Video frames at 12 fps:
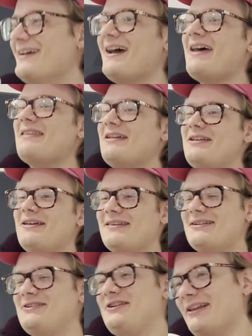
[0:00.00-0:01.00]
and
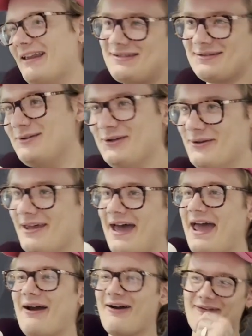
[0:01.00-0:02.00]
then she lets him do the hair or